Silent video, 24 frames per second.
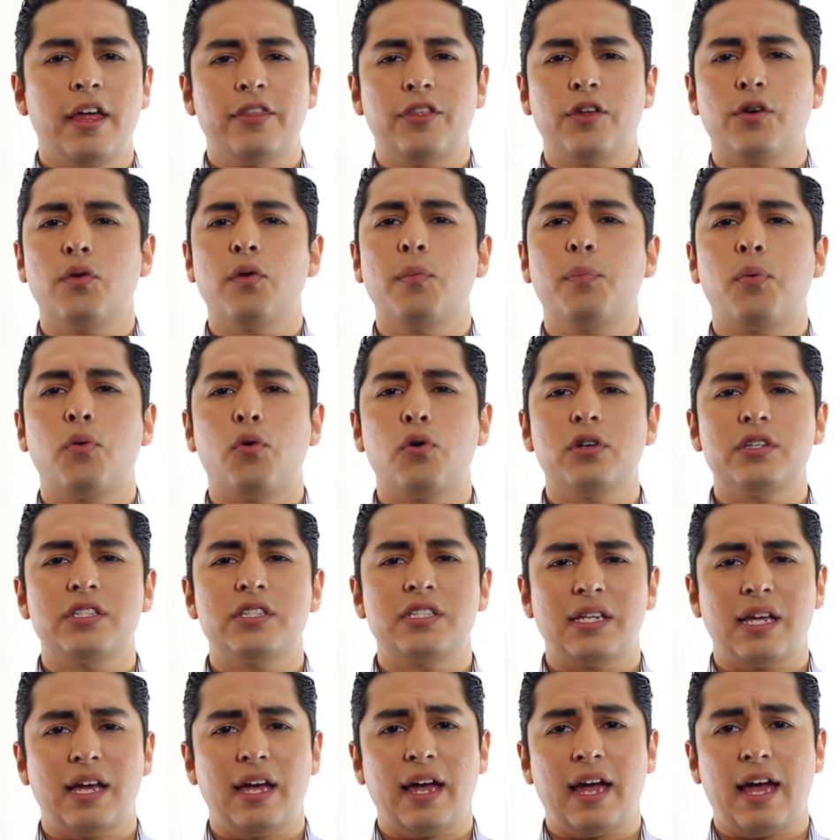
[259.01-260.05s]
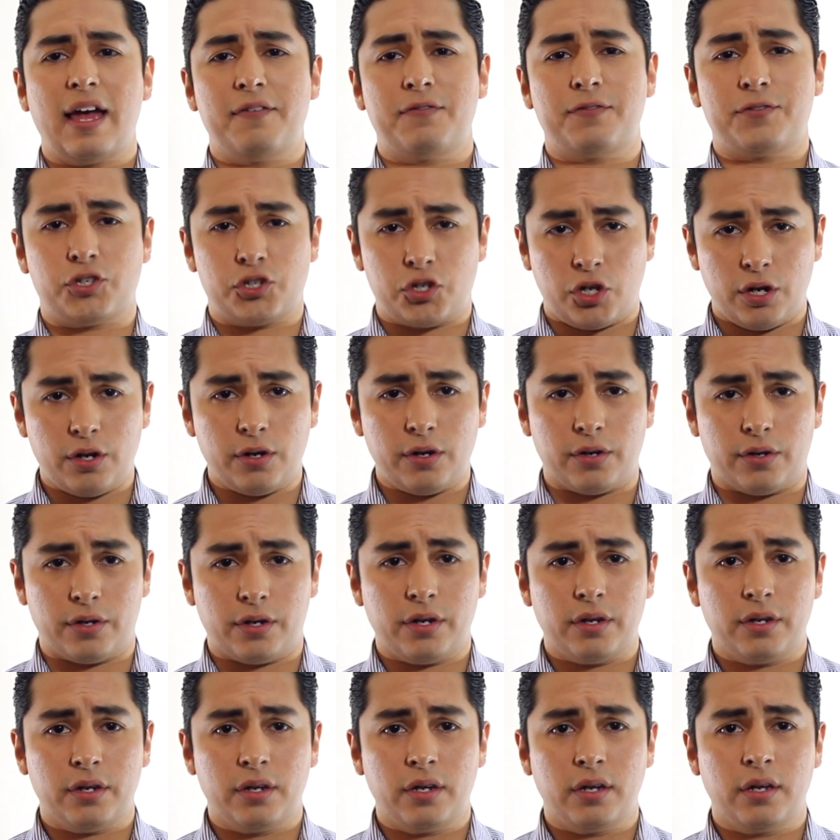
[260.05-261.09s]
The reports I have shared
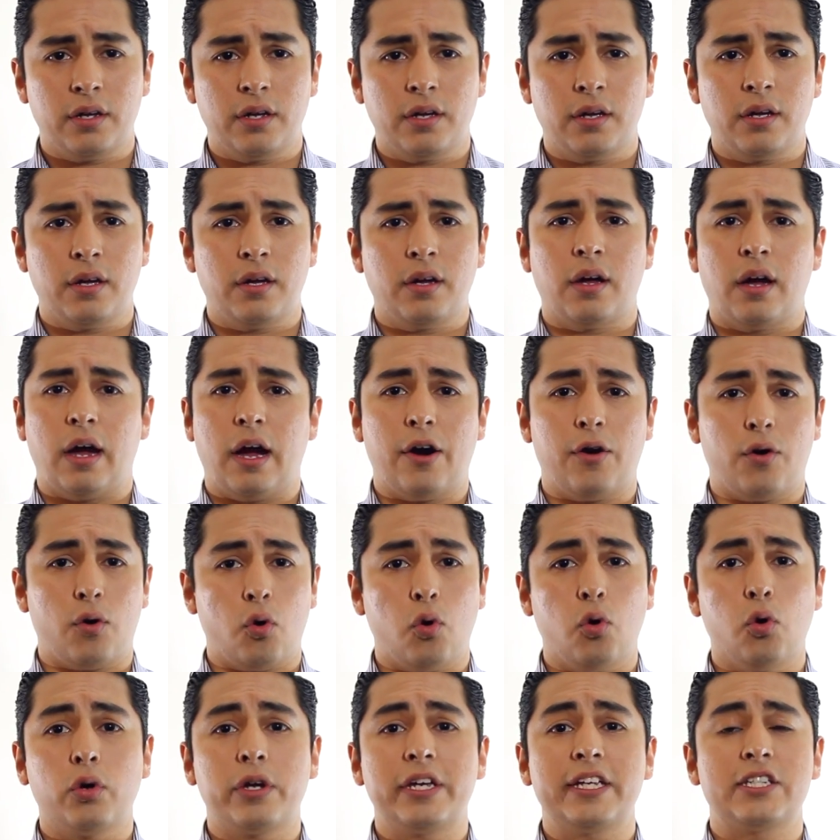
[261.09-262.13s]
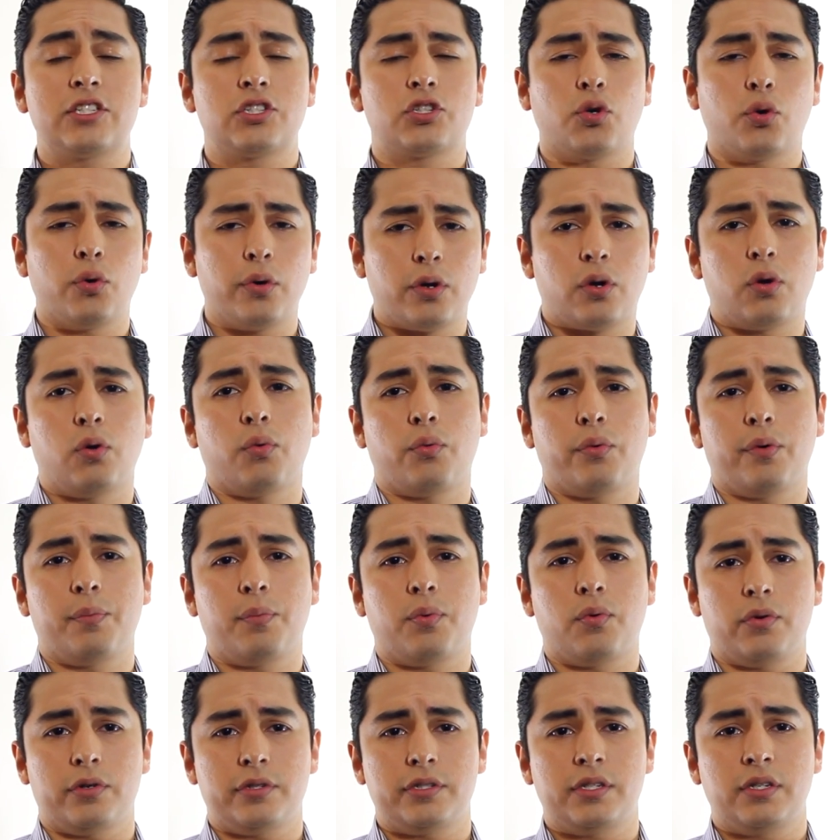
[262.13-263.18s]
are all historical
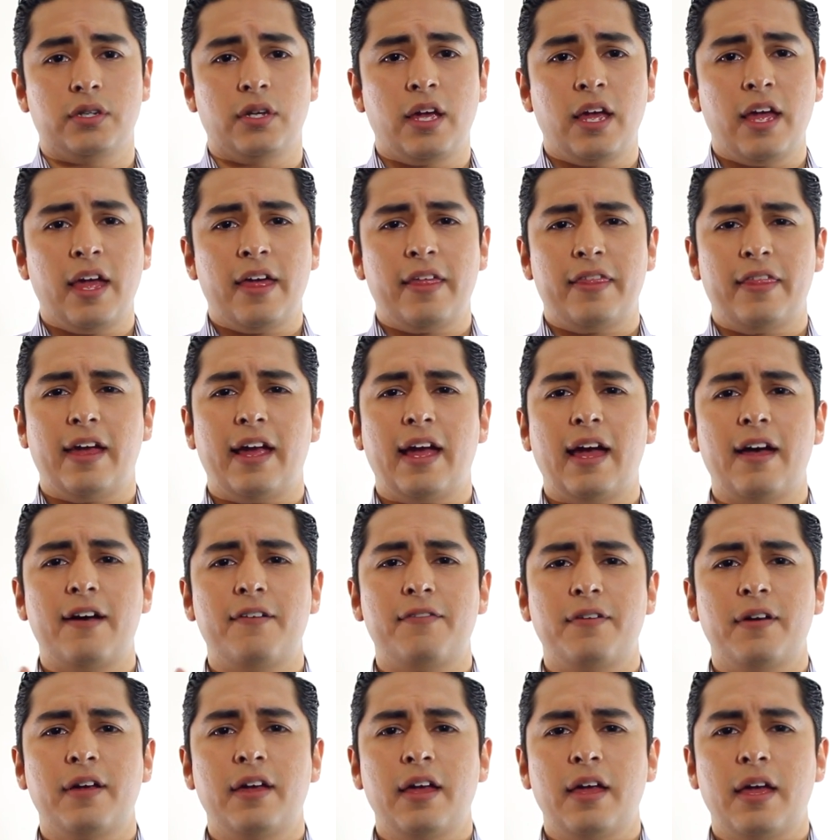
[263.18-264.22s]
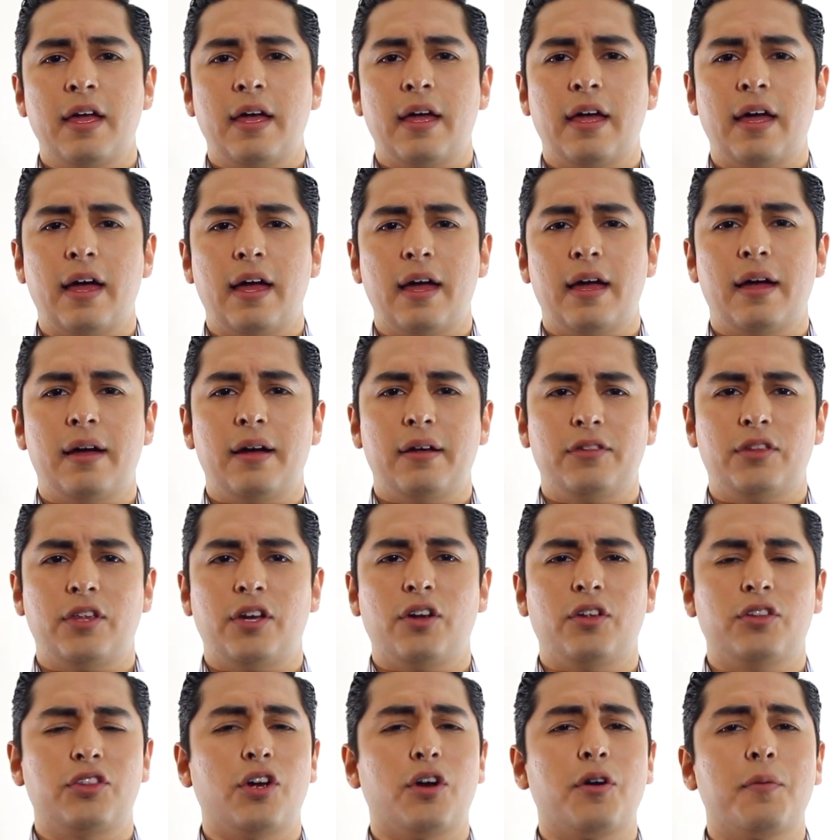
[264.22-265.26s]
reports. They have,
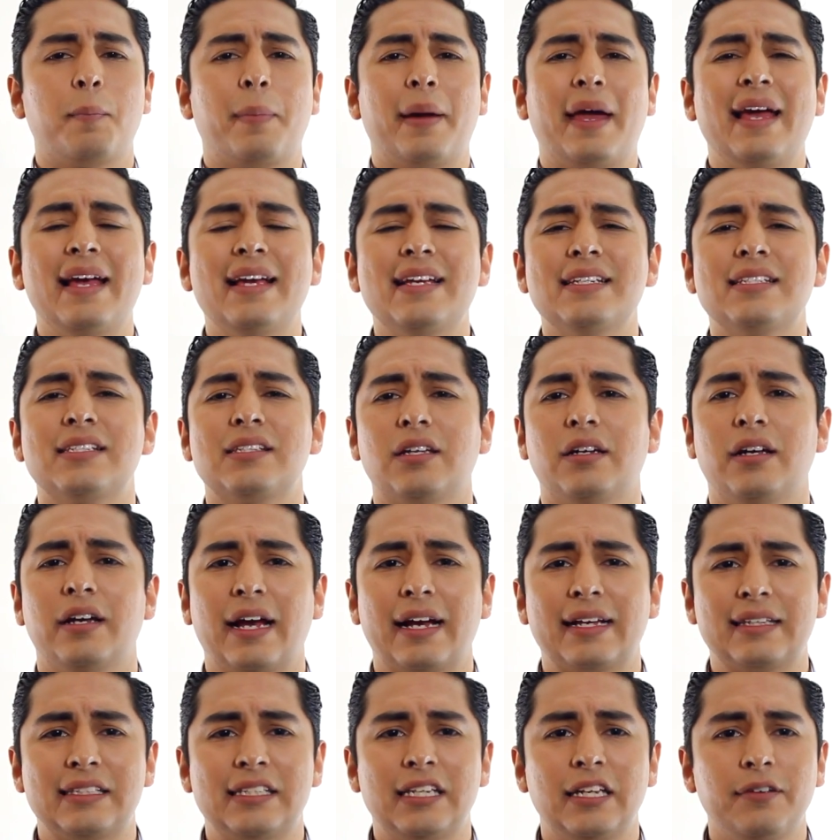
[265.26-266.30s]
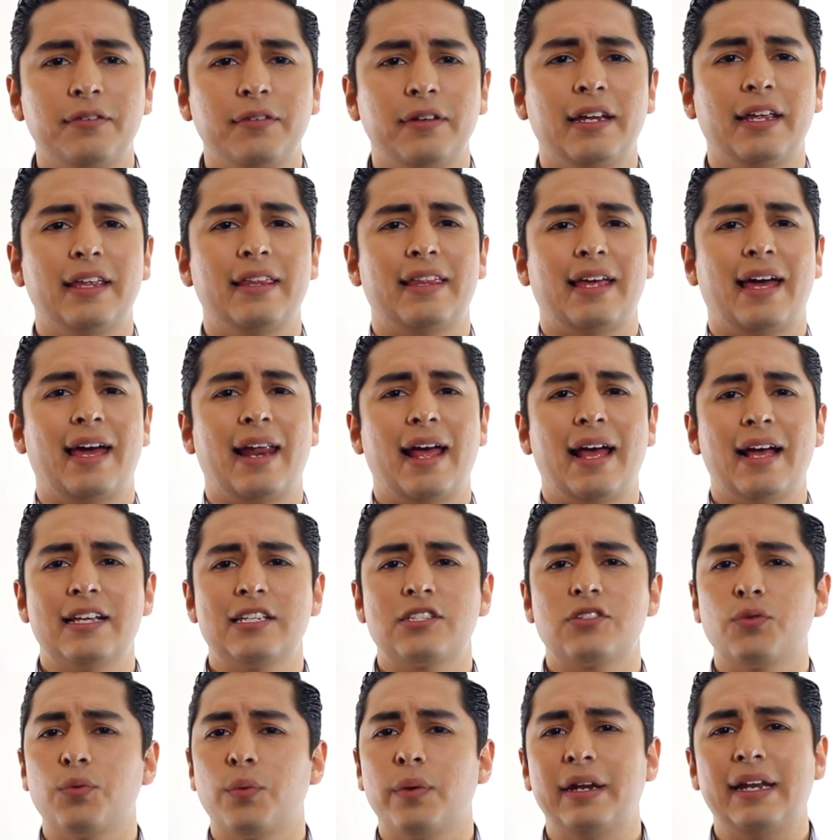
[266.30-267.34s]
they're based on activity that
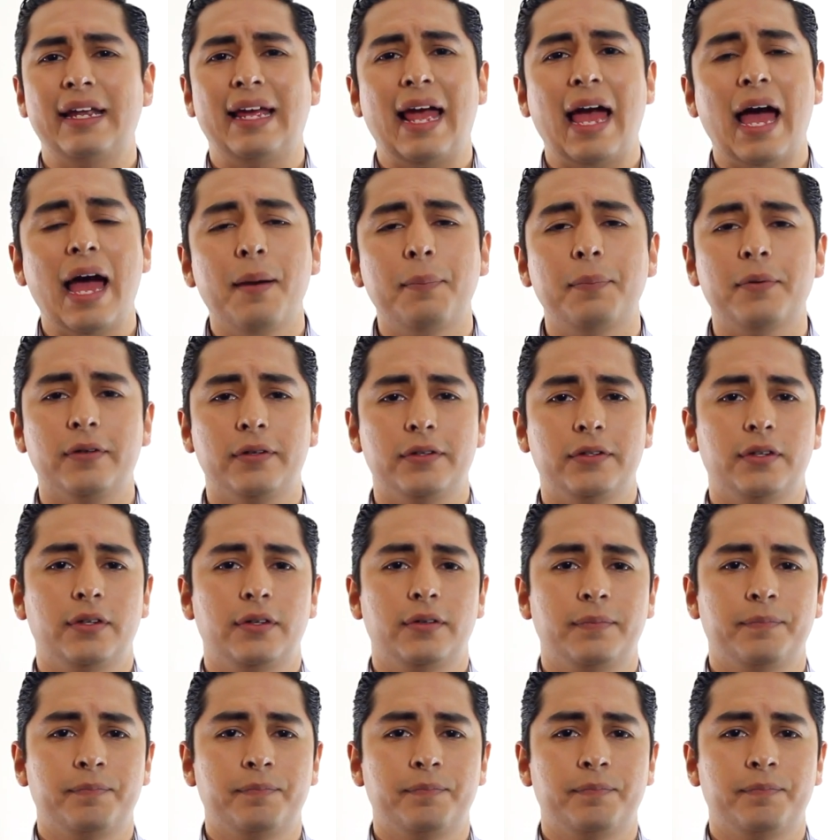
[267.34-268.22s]
has already happened.